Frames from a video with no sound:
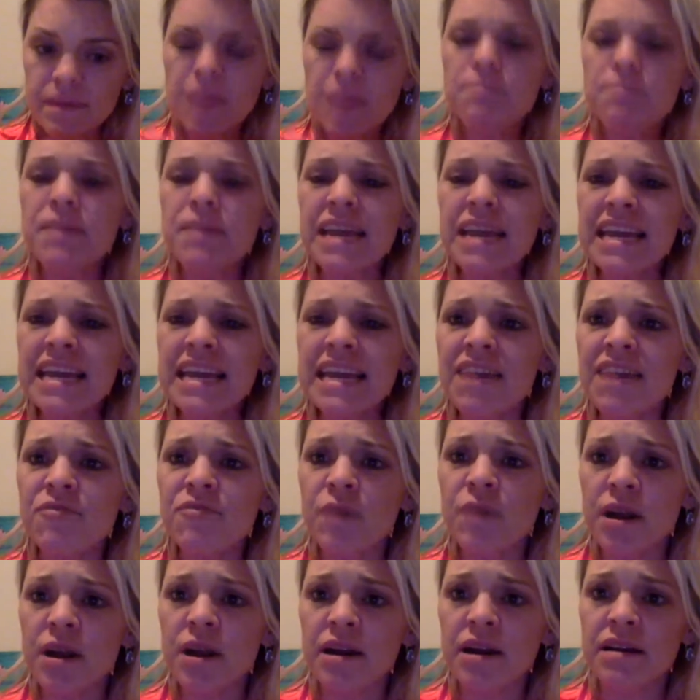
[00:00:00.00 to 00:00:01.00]
big enough
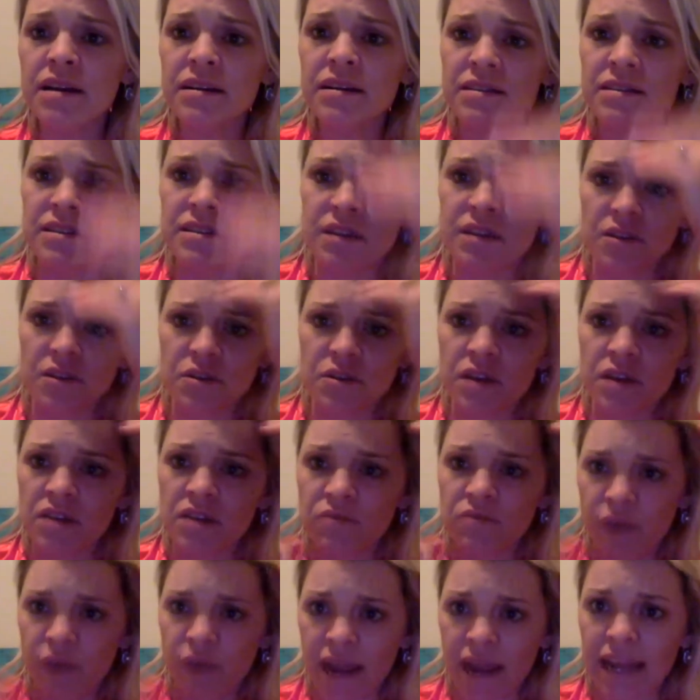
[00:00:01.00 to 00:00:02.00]
where, you
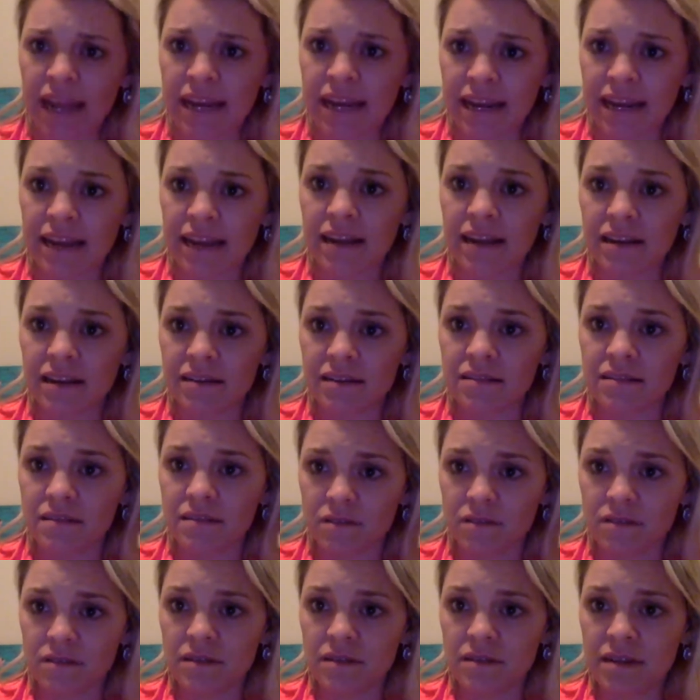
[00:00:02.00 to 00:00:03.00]
can write in it
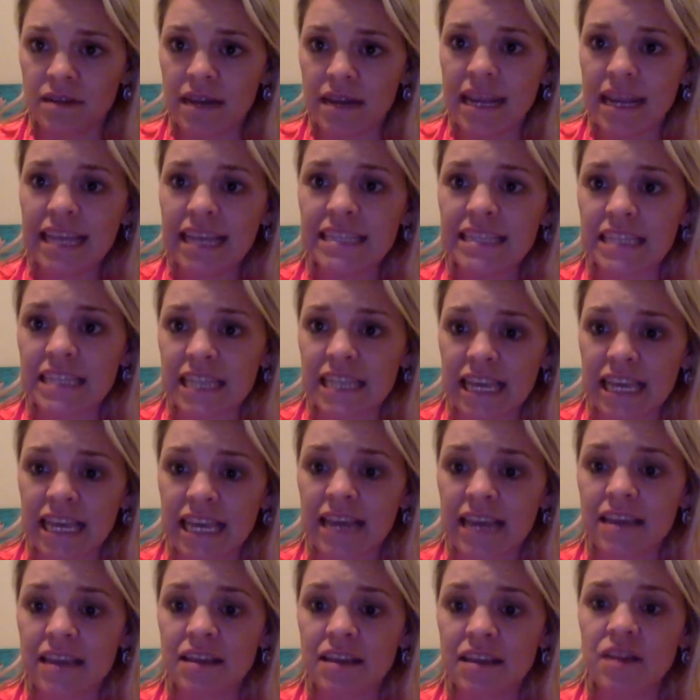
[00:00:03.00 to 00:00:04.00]

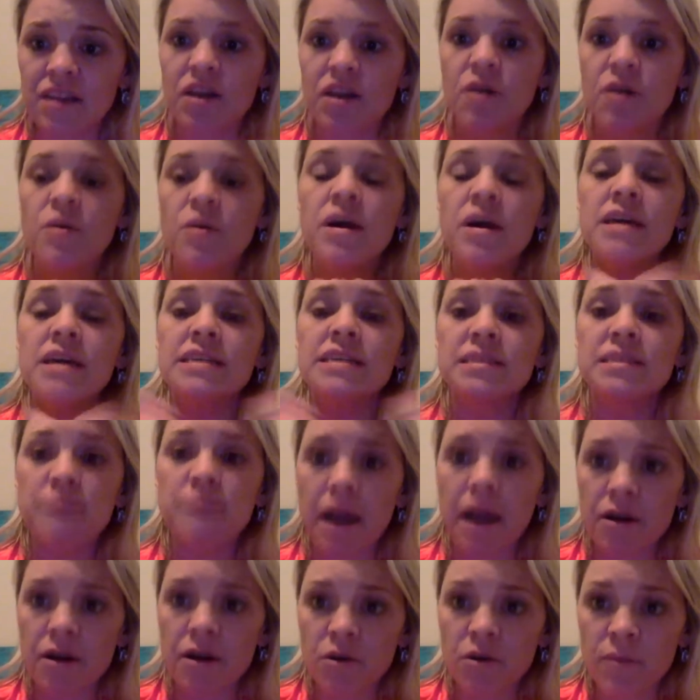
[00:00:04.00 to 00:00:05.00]
easily,
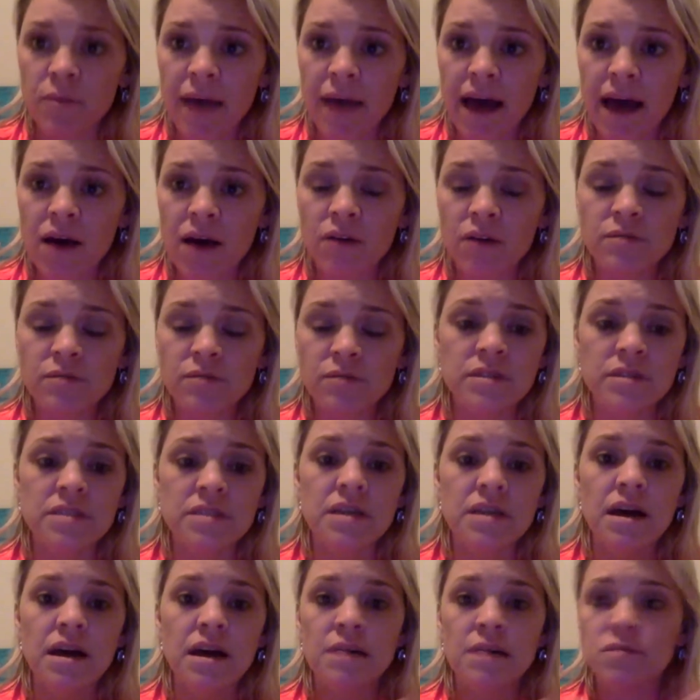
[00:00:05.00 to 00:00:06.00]
spiral bound,
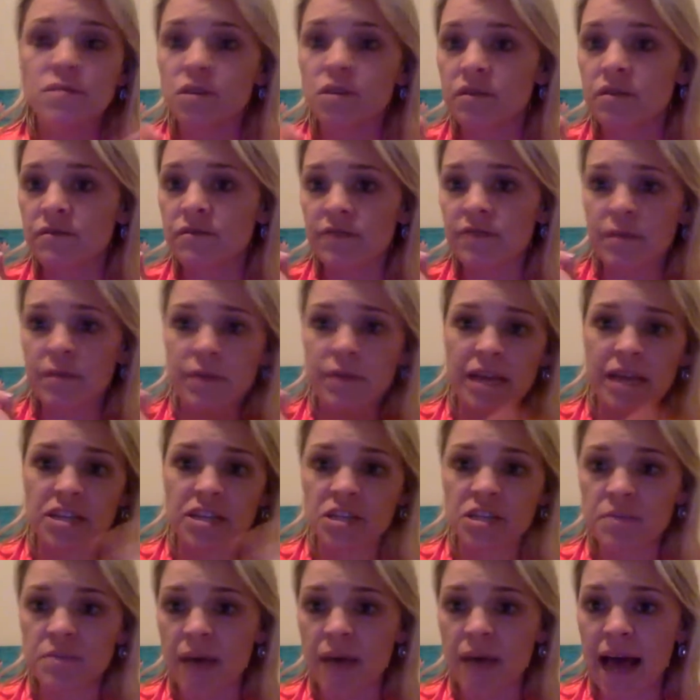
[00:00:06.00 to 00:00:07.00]
so you can flip
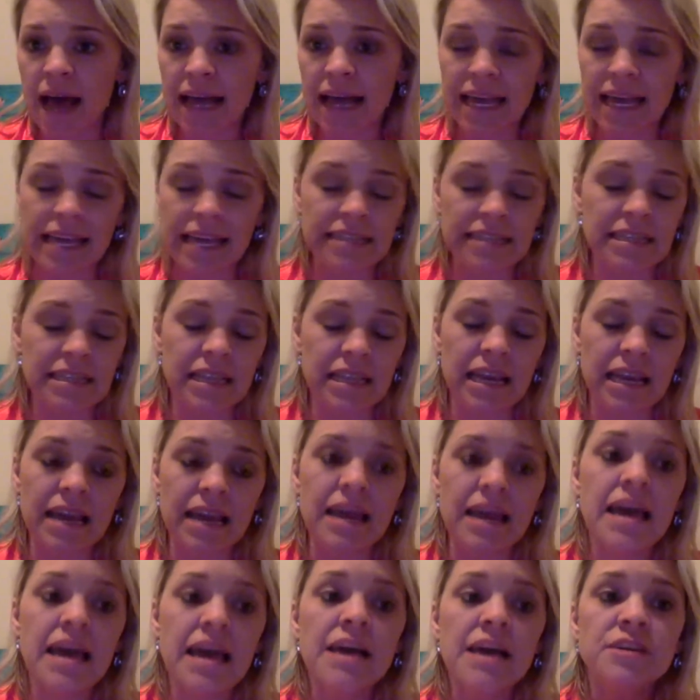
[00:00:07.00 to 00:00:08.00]
pages back
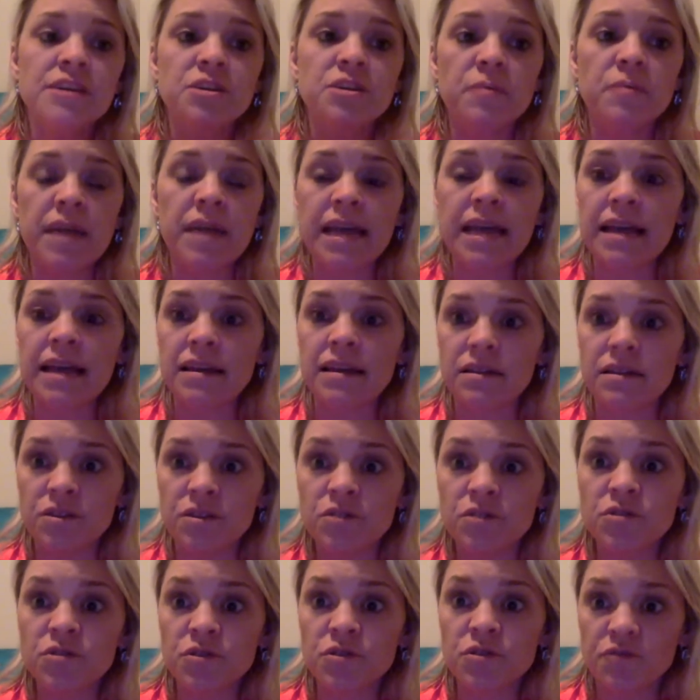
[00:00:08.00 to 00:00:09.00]
easily. So make it
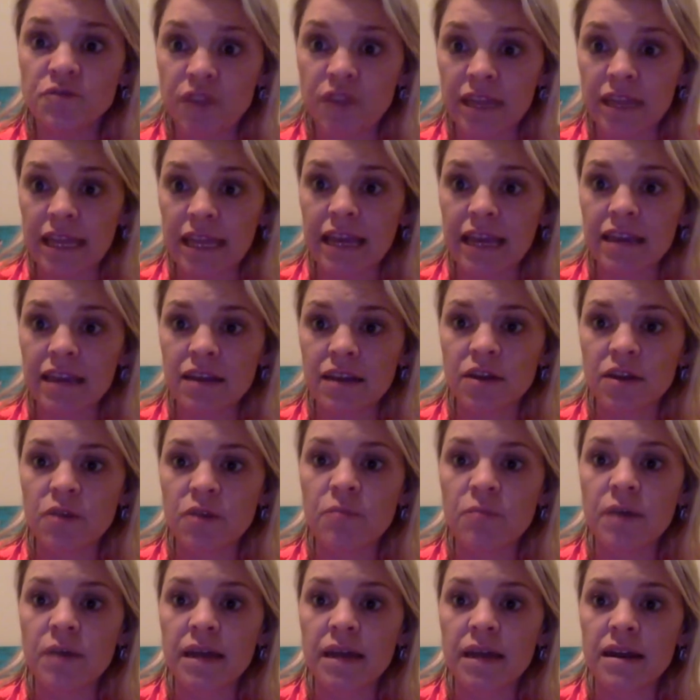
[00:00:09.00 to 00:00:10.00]
user friendly,
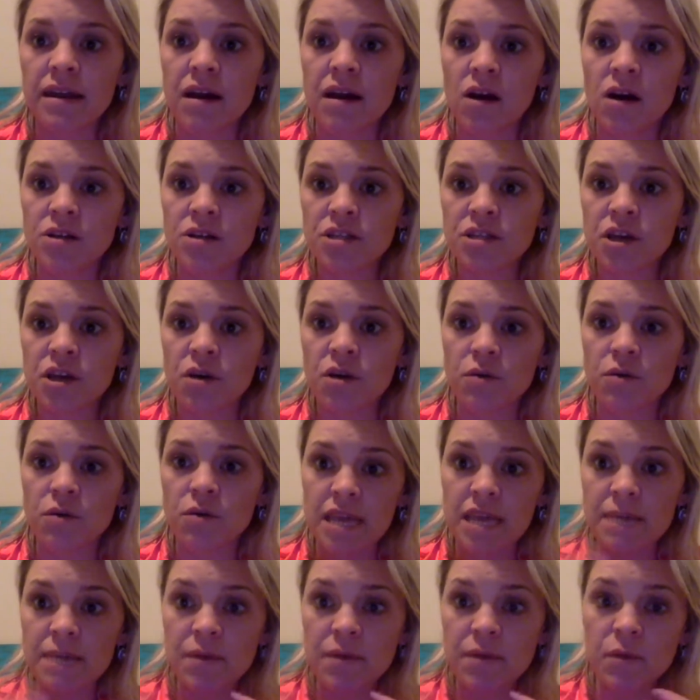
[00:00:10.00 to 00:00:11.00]
but also
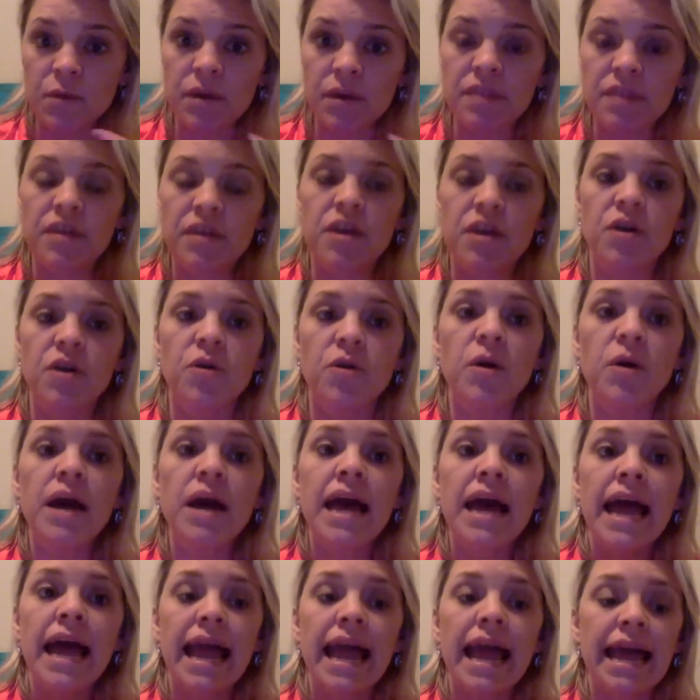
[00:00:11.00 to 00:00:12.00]
keep it with you.
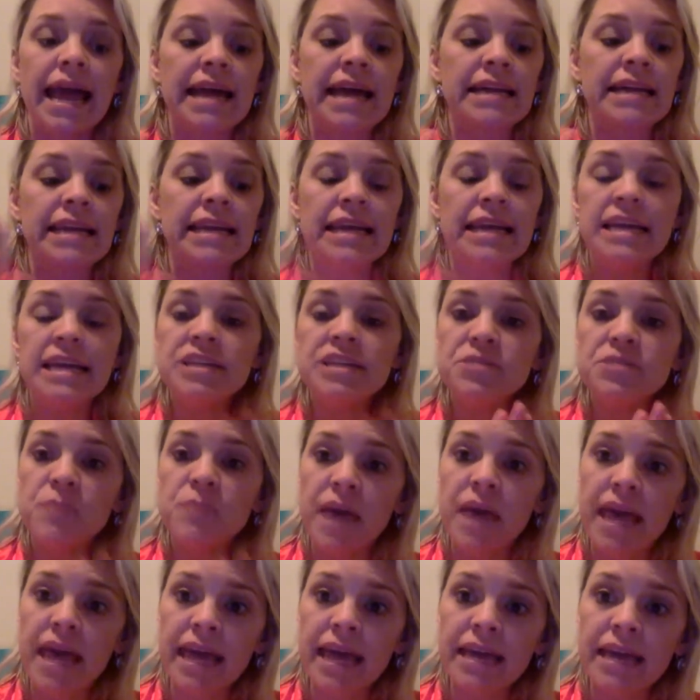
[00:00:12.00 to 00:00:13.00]
And each
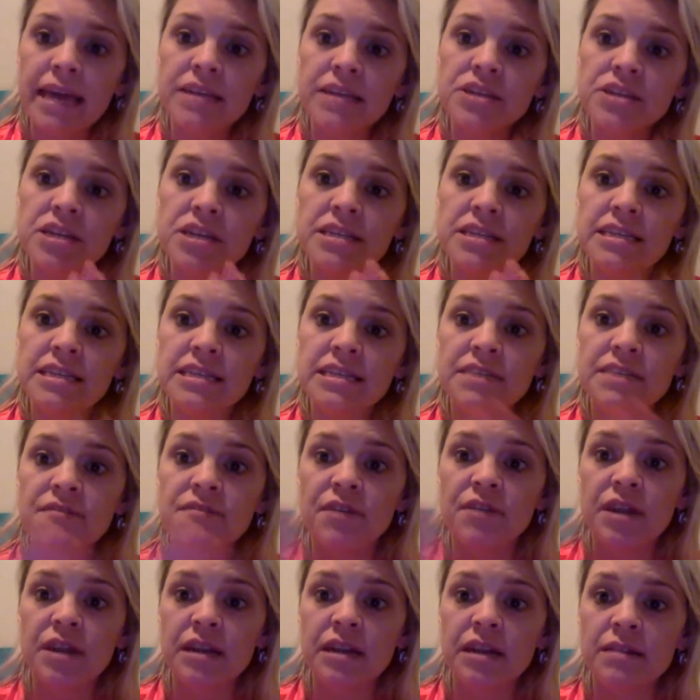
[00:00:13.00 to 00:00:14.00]
page is a
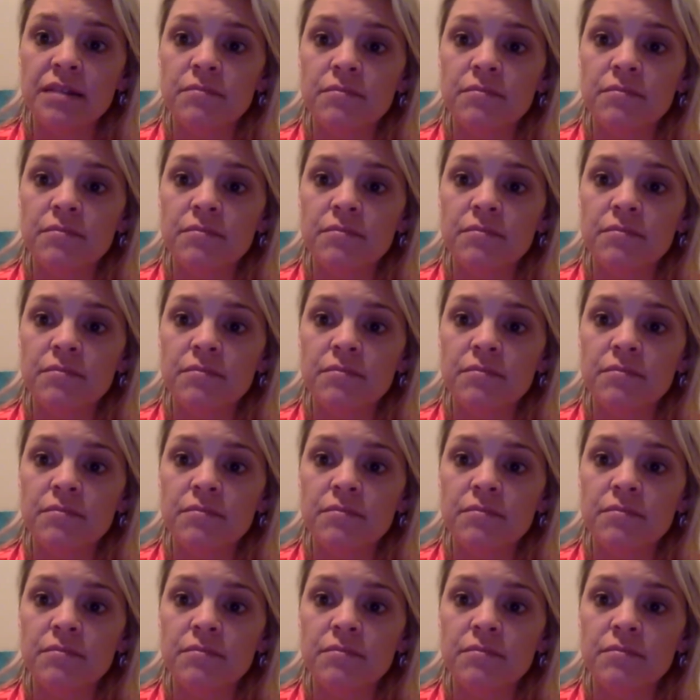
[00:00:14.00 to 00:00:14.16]
different